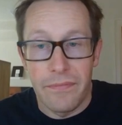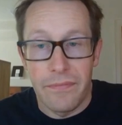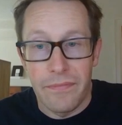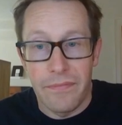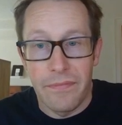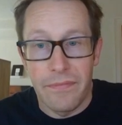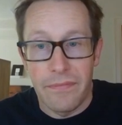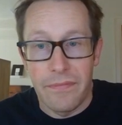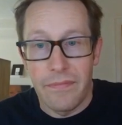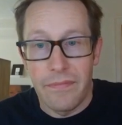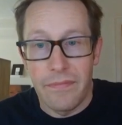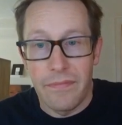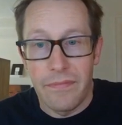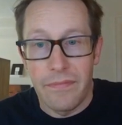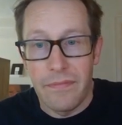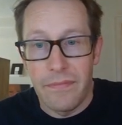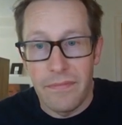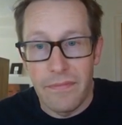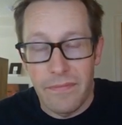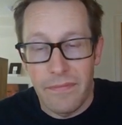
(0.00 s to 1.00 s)

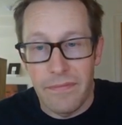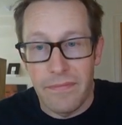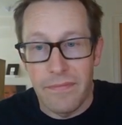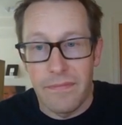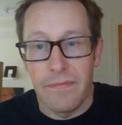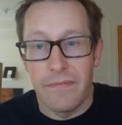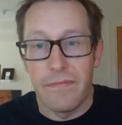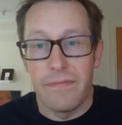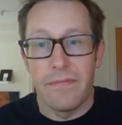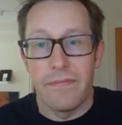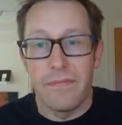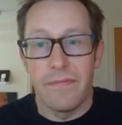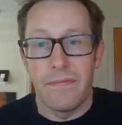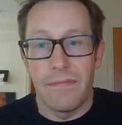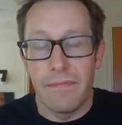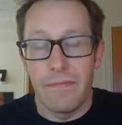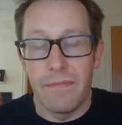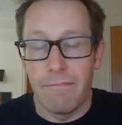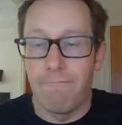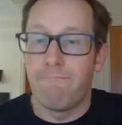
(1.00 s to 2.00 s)

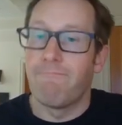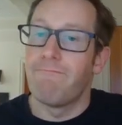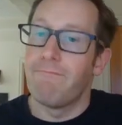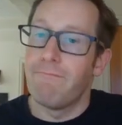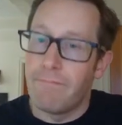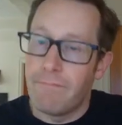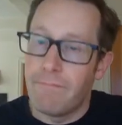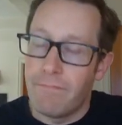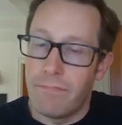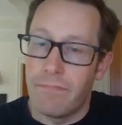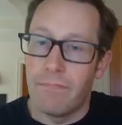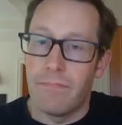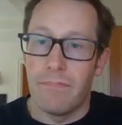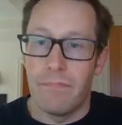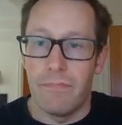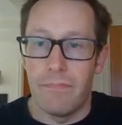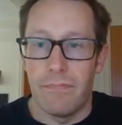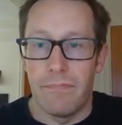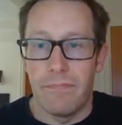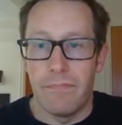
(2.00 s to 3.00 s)

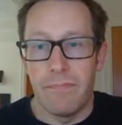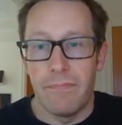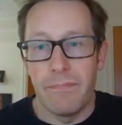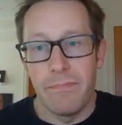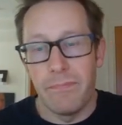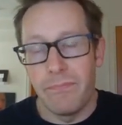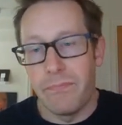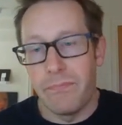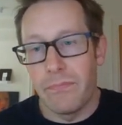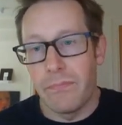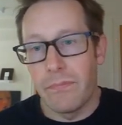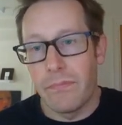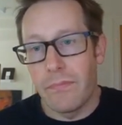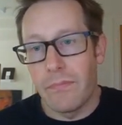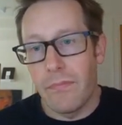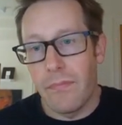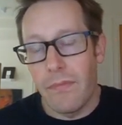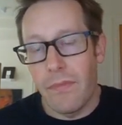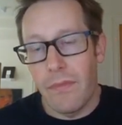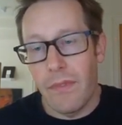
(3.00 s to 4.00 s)

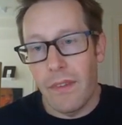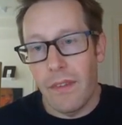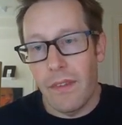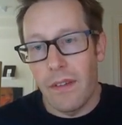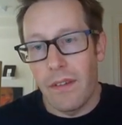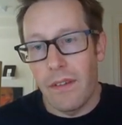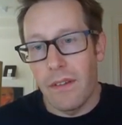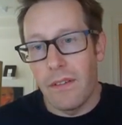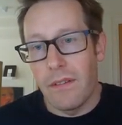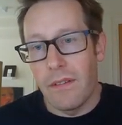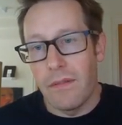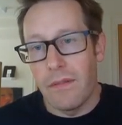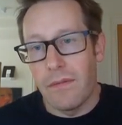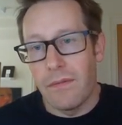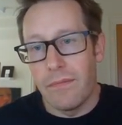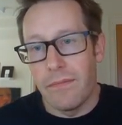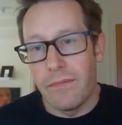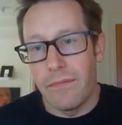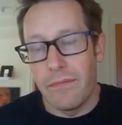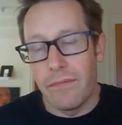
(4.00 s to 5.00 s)

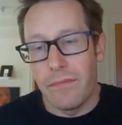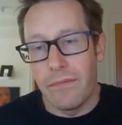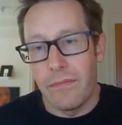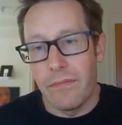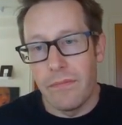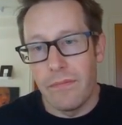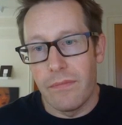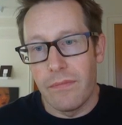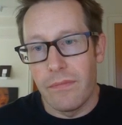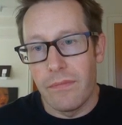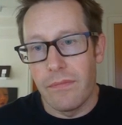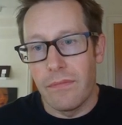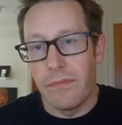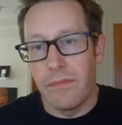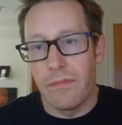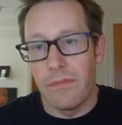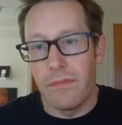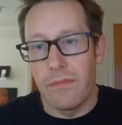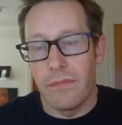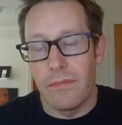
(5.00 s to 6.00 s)

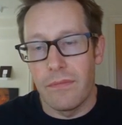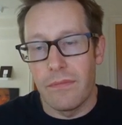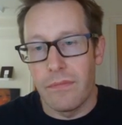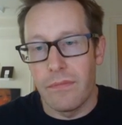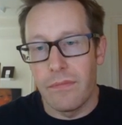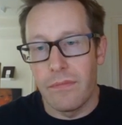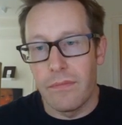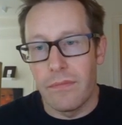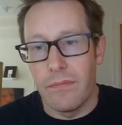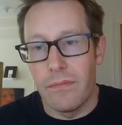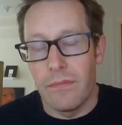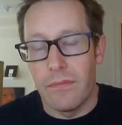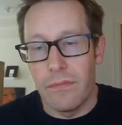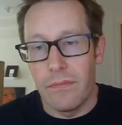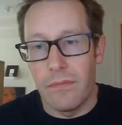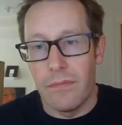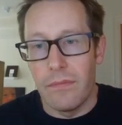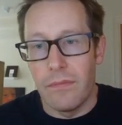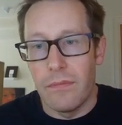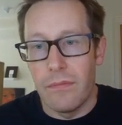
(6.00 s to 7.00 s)

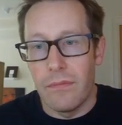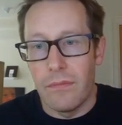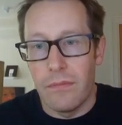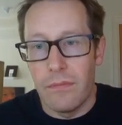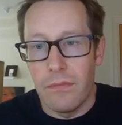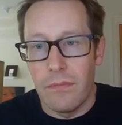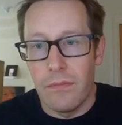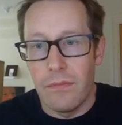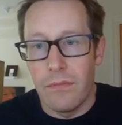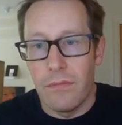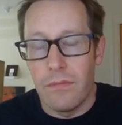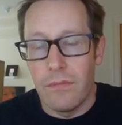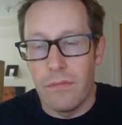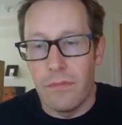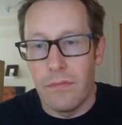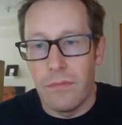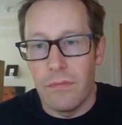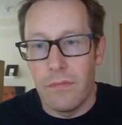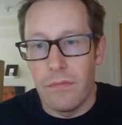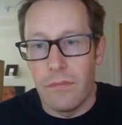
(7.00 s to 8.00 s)
(silent)